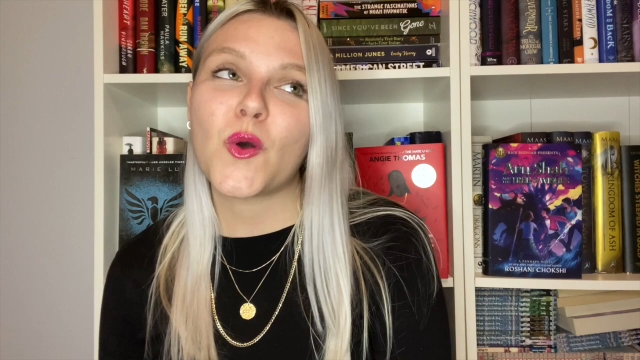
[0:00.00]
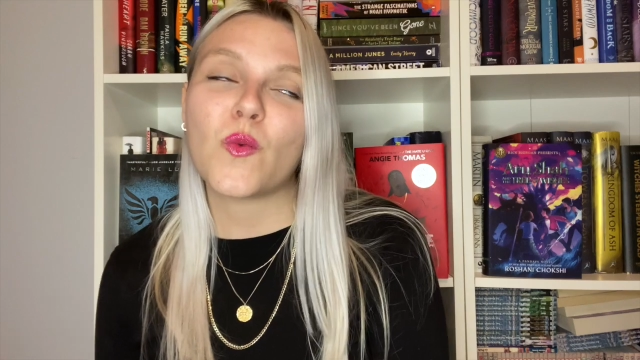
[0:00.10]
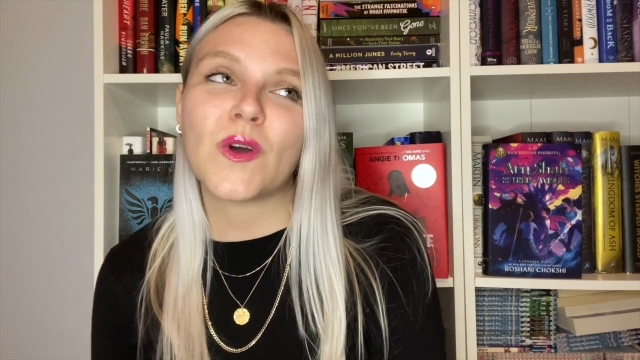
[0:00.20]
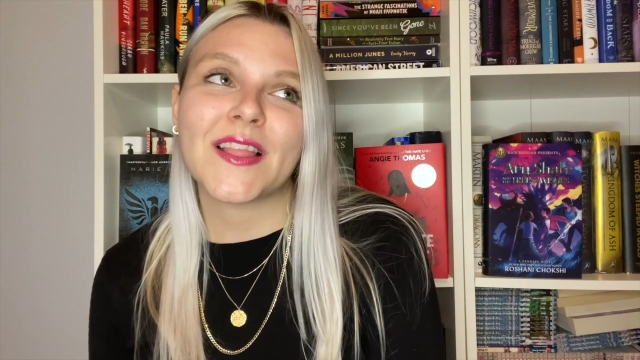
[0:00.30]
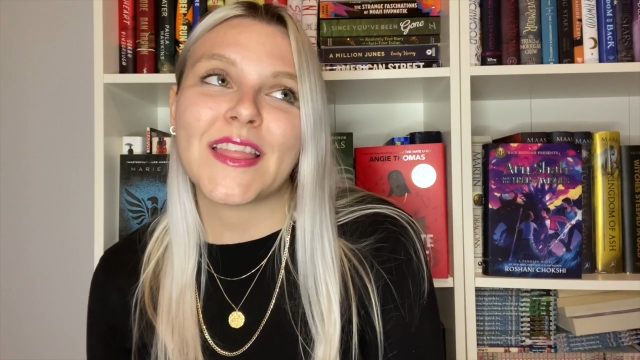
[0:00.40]

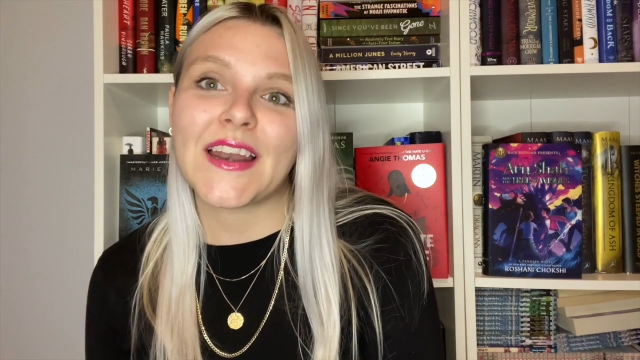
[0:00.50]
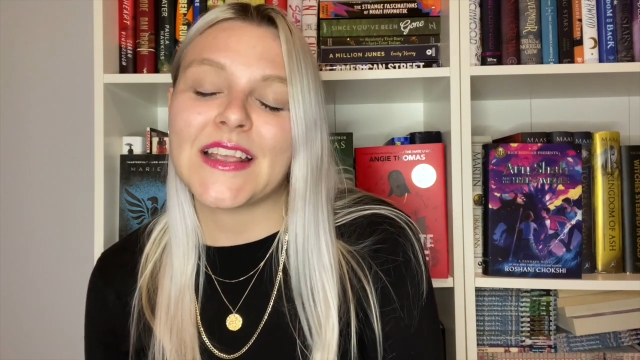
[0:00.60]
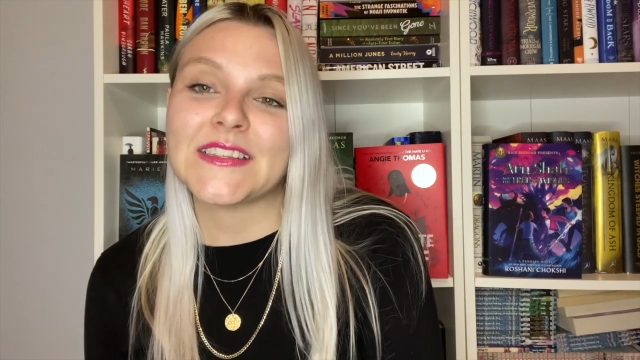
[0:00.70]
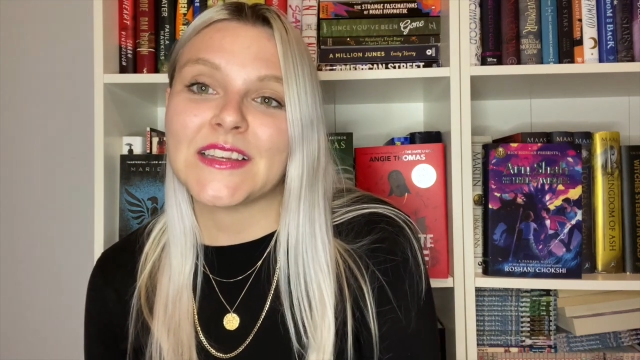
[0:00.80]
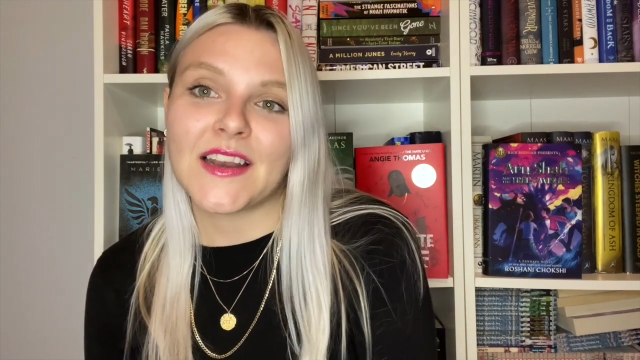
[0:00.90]
one that i
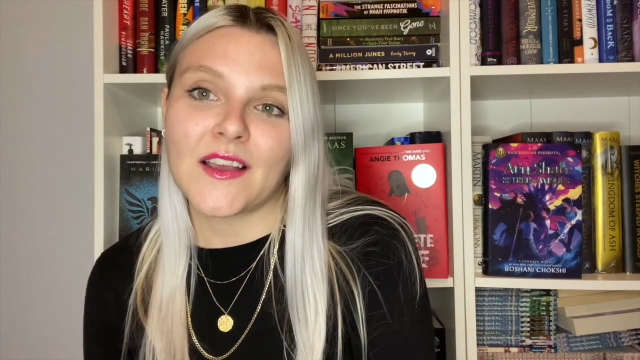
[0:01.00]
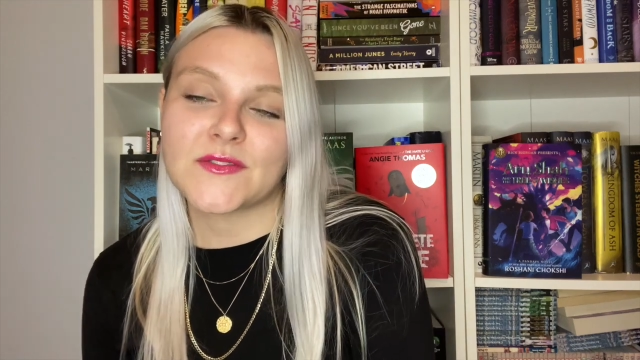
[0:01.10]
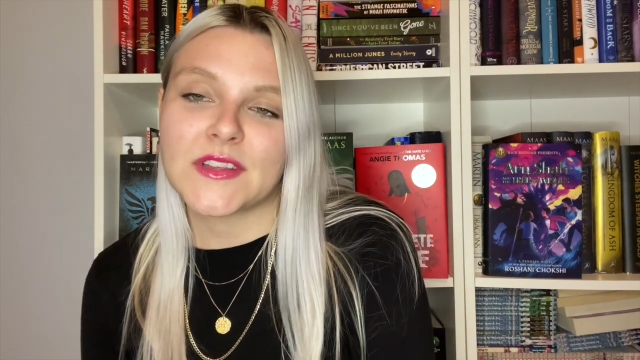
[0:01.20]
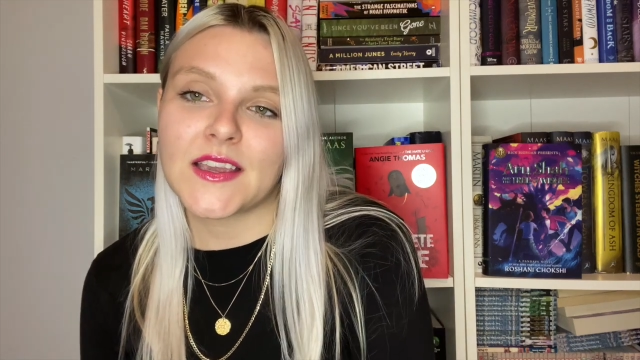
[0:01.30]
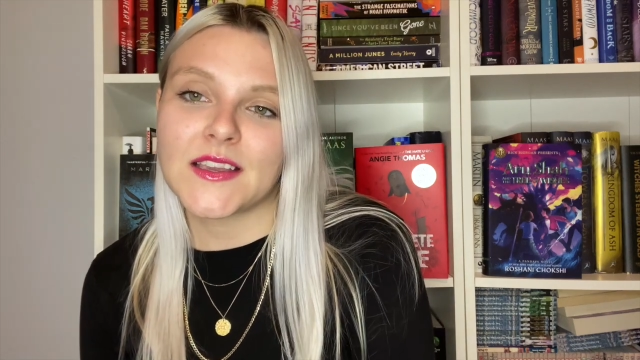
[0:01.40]

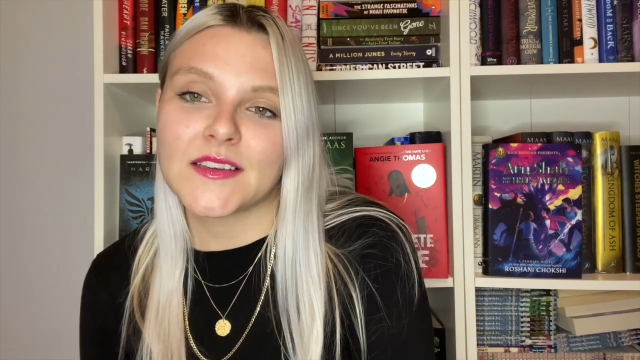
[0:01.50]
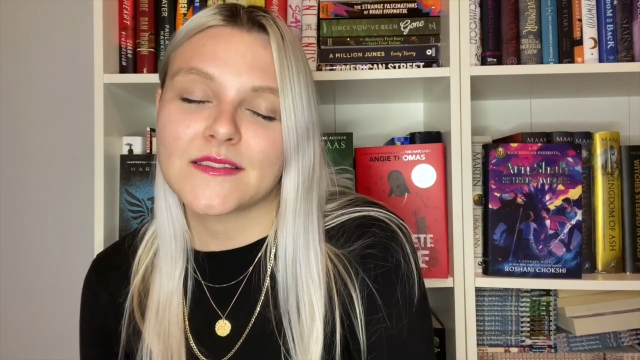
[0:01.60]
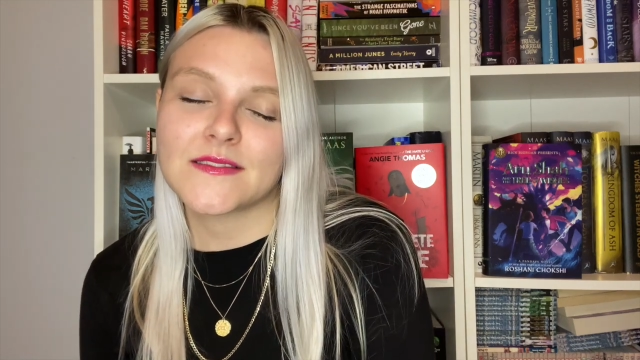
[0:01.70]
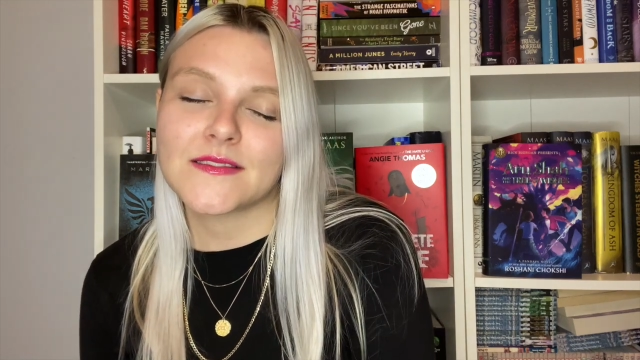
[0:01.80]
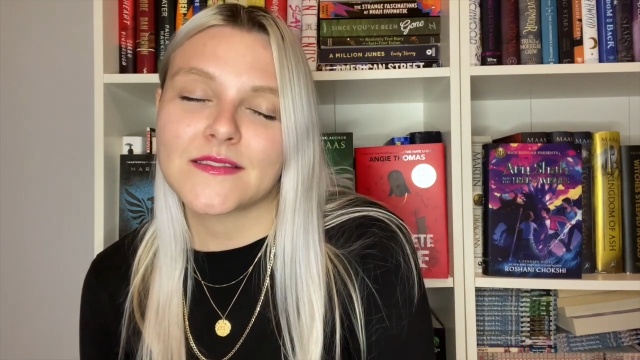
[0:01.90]
dnf'd like
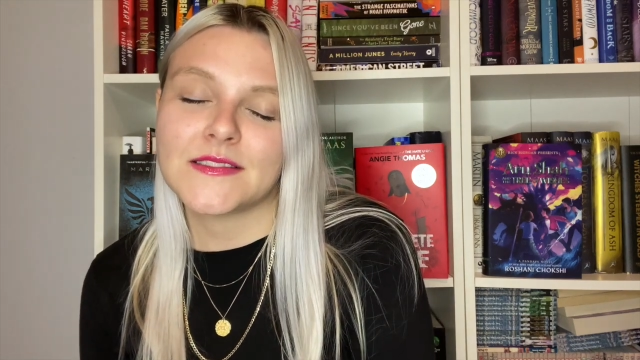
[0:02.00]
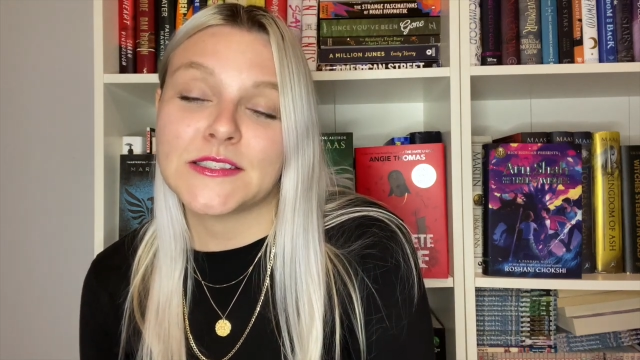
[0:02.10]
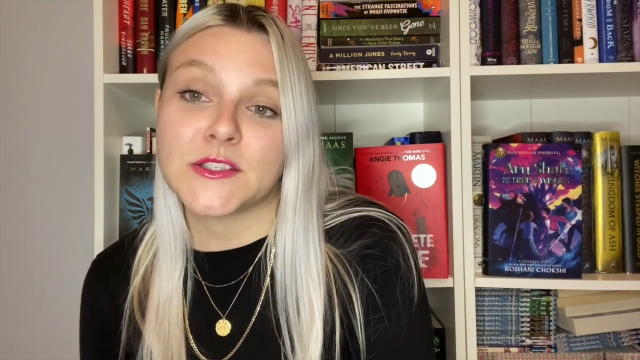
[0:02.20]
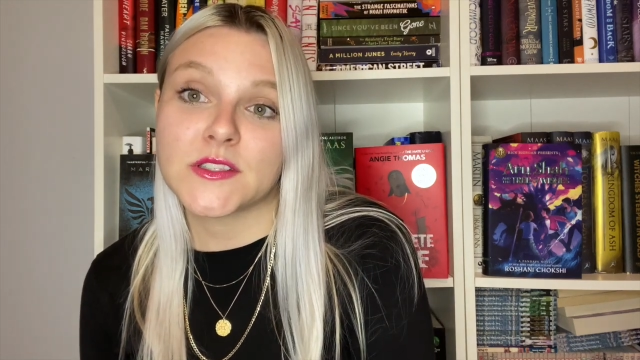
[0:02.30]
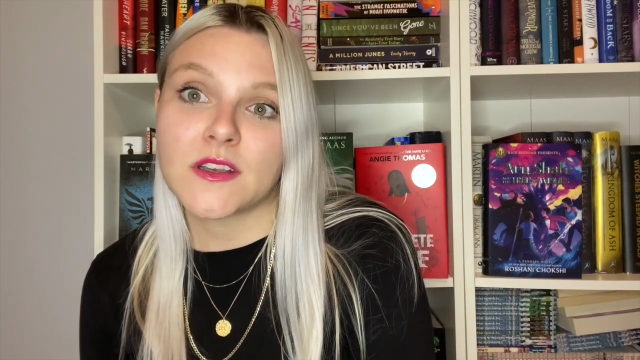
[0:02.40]

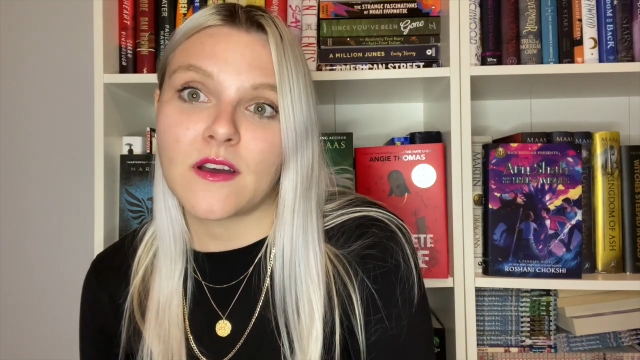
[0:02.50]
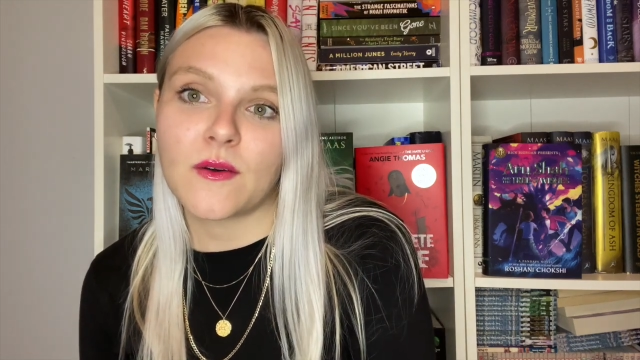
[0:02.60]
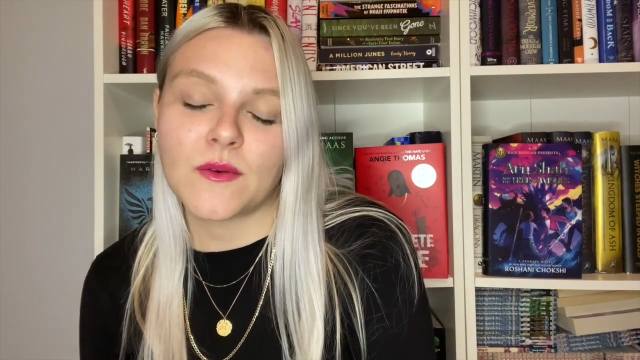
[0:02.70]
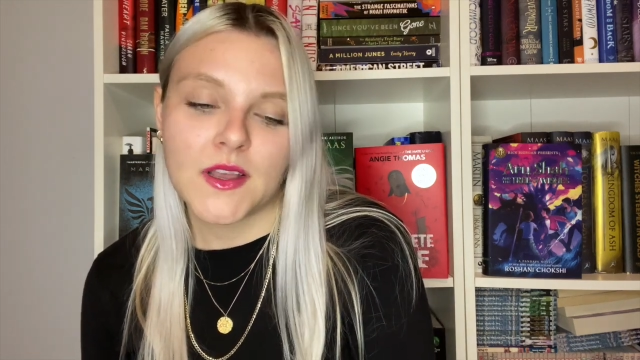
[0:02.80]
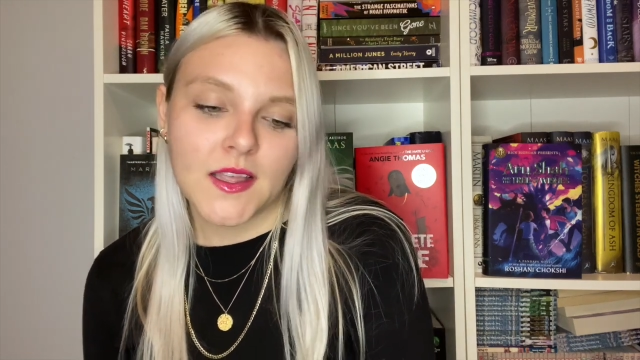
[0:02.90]
years
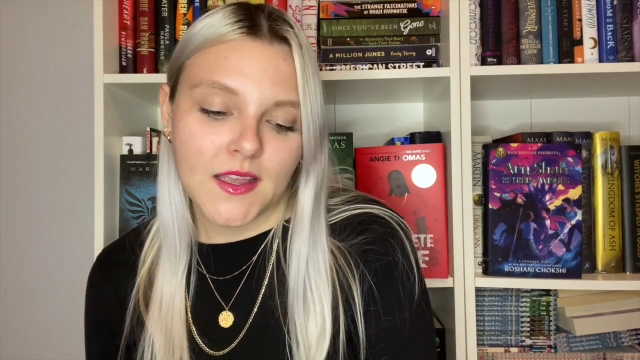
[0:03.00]
ago